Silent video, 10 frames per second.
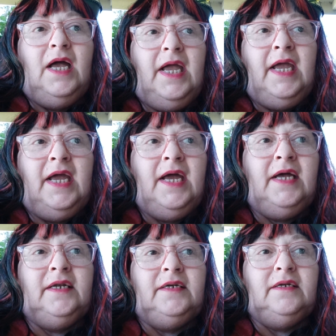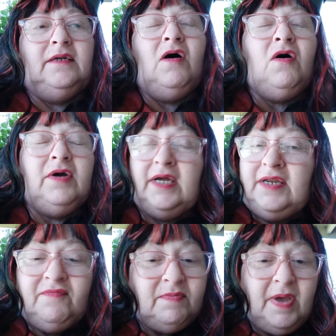and oh, it
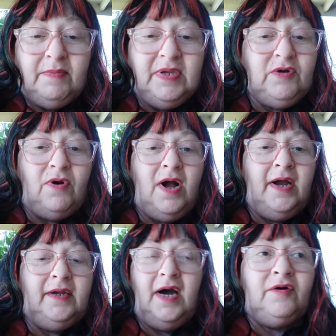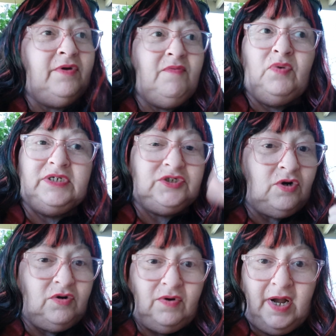even made me cry. I don't even want to
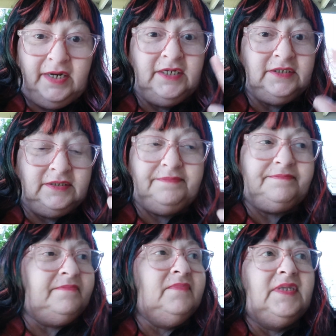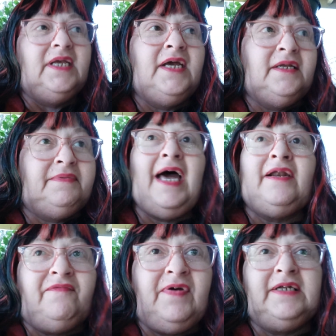start crying because it that
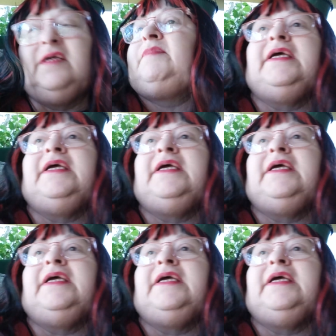affected me.